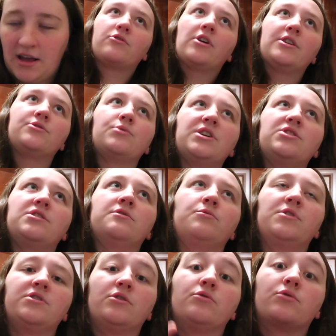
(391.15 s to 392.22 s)
So graduation is
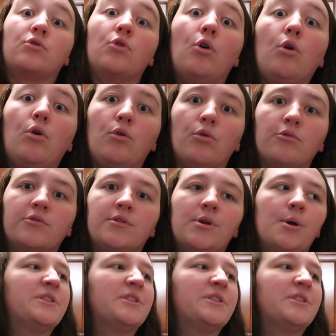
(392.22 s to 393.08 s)
one of those goals.